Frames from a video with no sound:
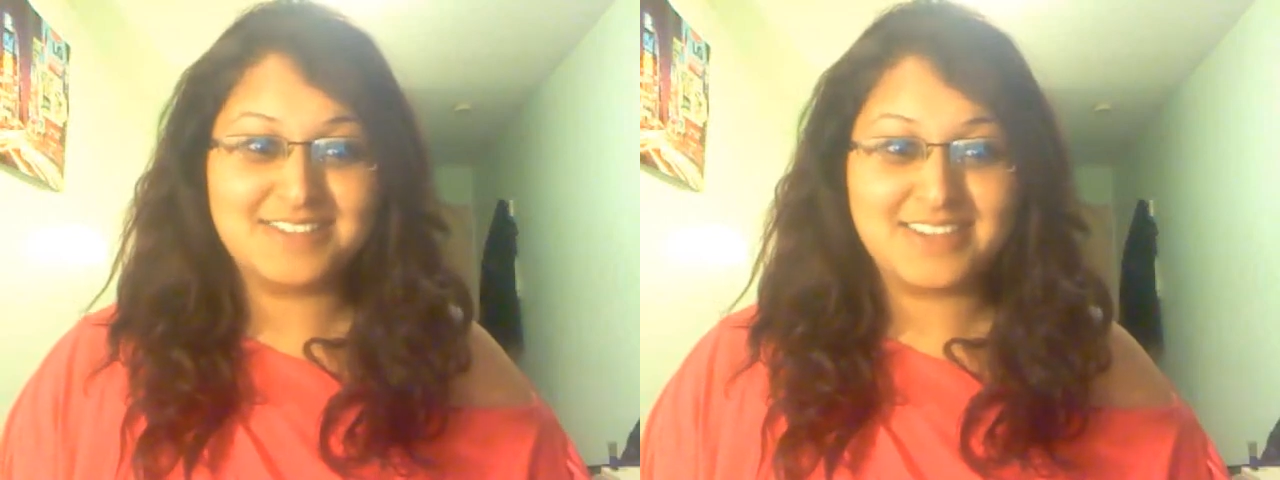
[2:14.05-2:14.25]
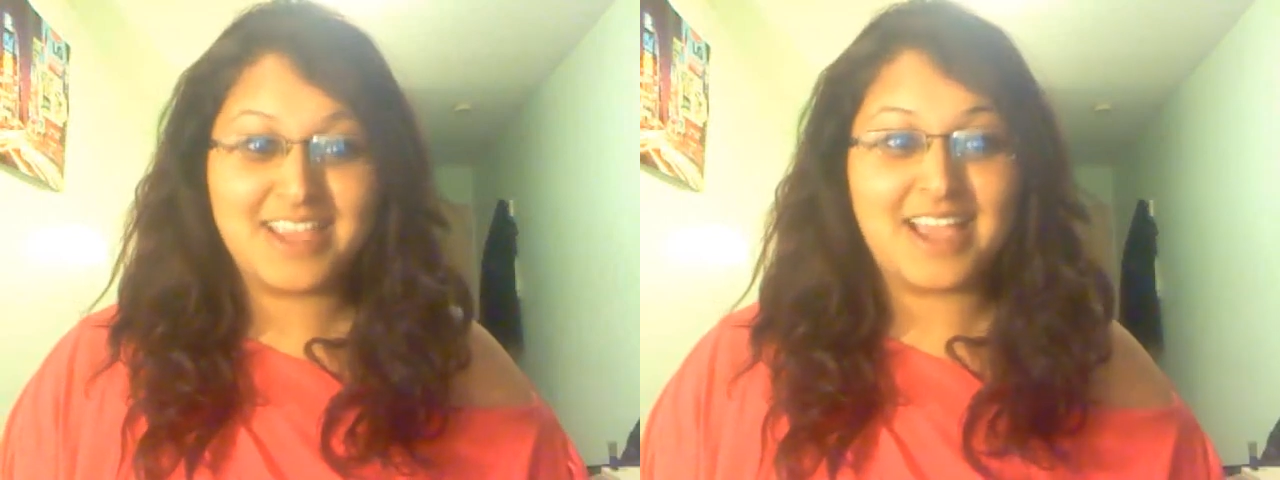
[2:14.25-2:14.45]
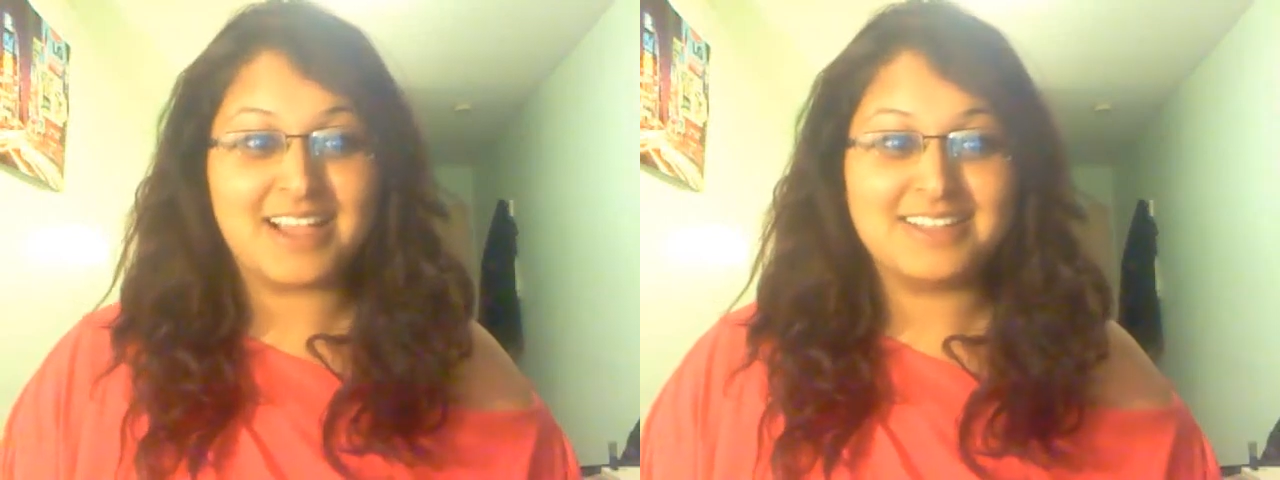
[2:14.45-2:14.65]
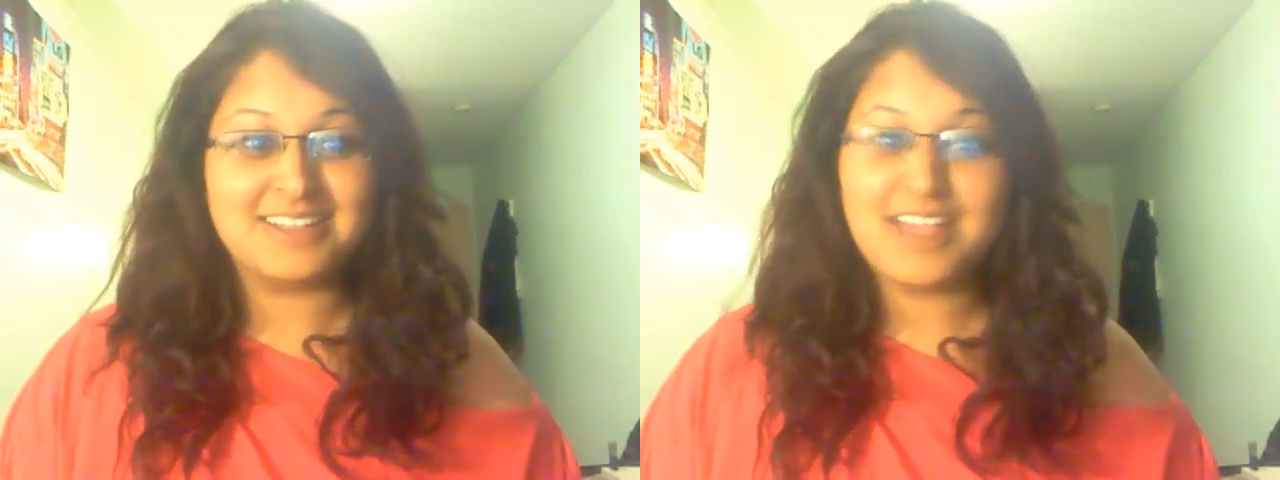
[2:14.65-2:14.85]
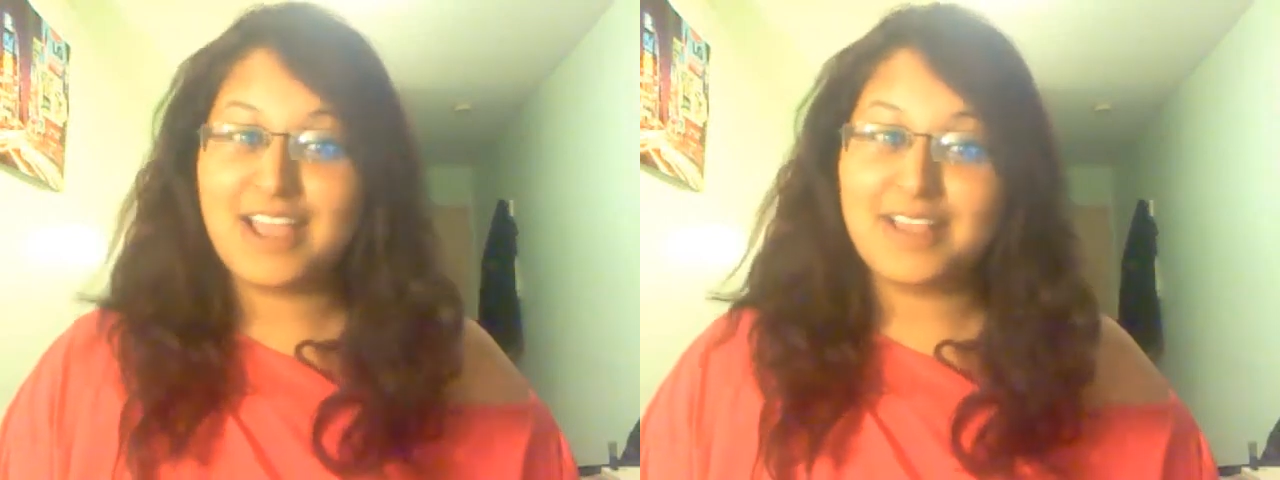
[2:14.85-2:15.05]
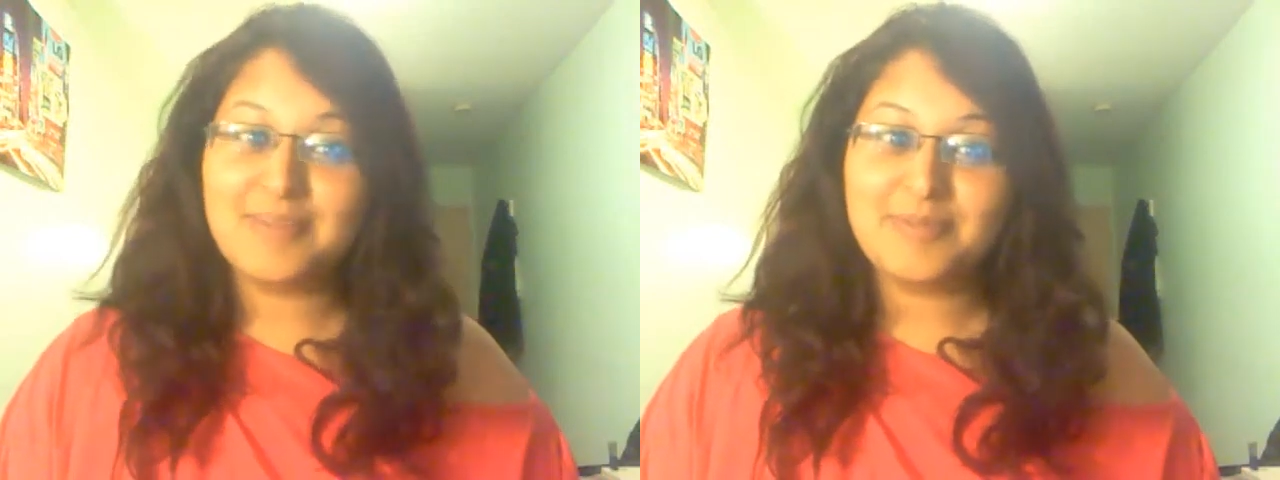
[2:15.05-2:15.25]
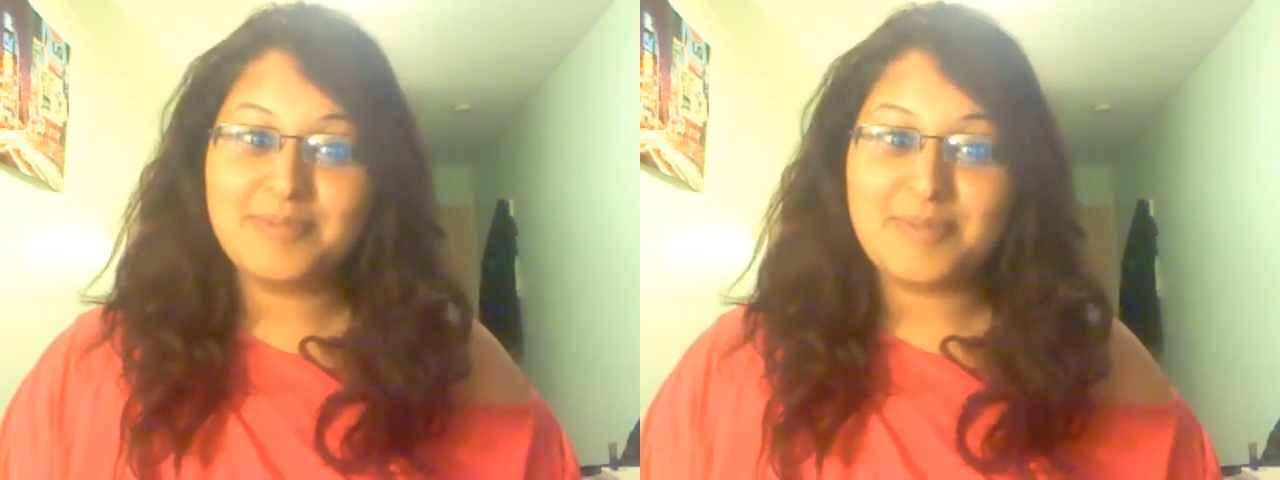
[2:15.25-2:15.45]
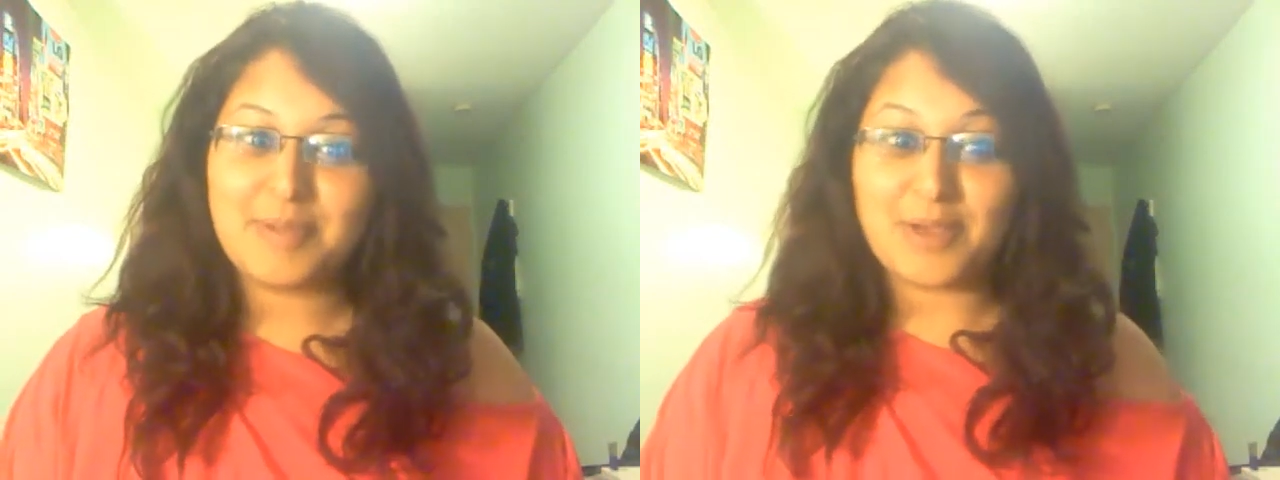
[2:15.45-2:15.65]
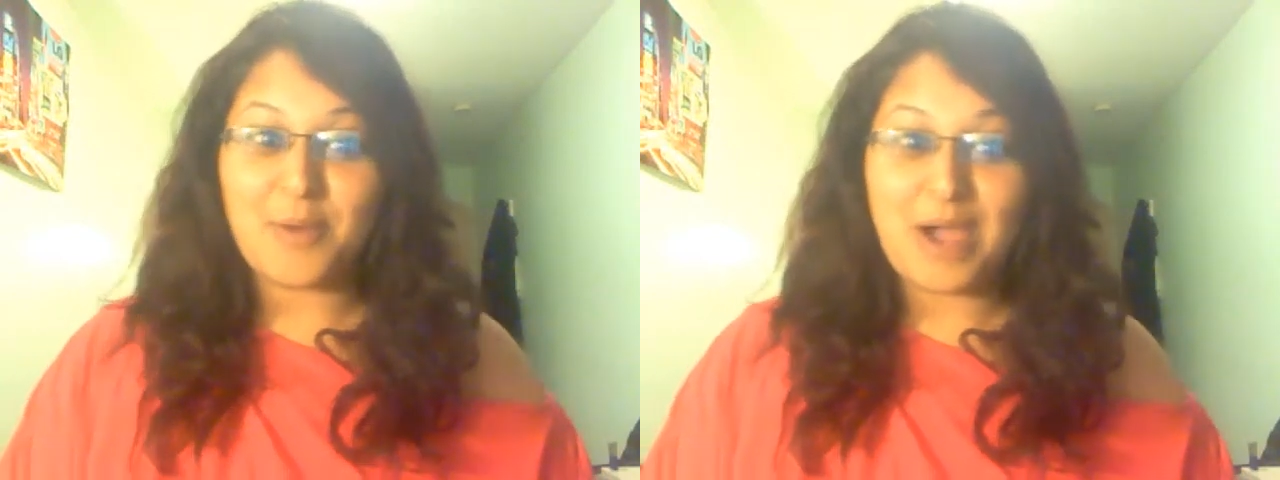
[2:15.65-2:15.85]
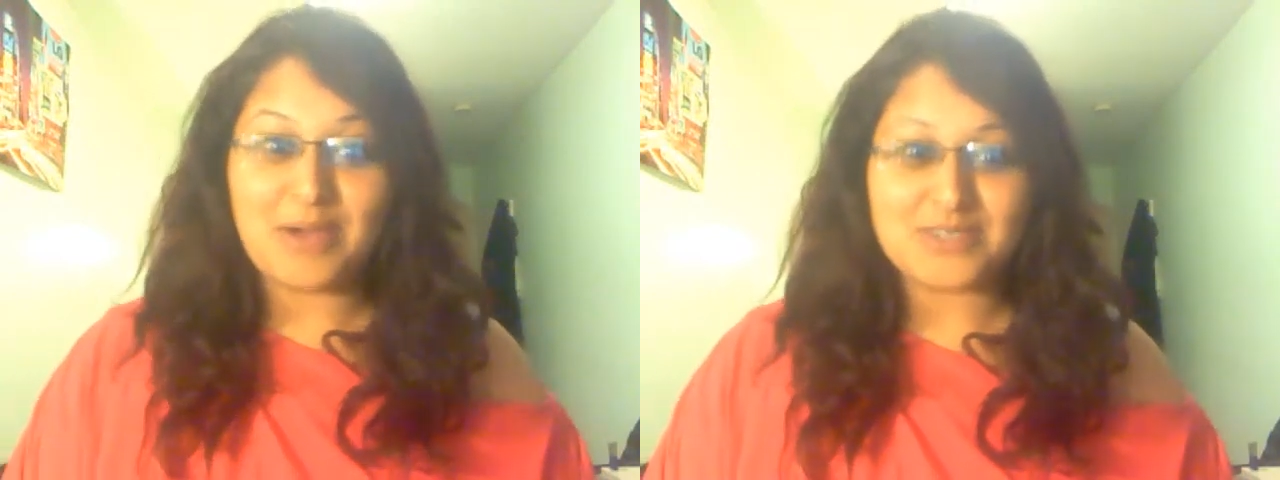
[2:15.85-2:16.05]
yeah, people go
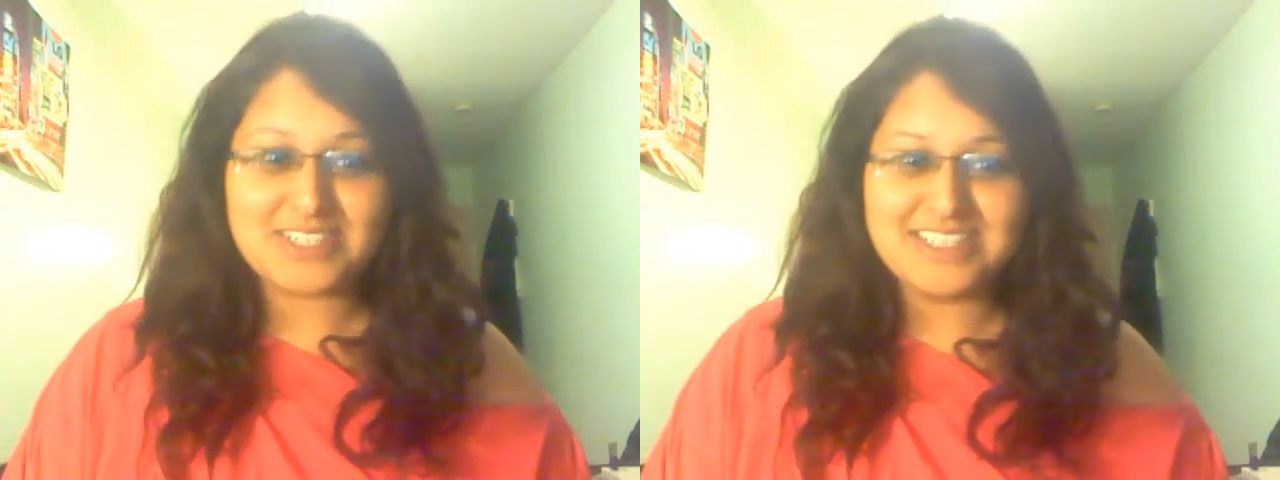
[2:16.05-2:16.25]
out.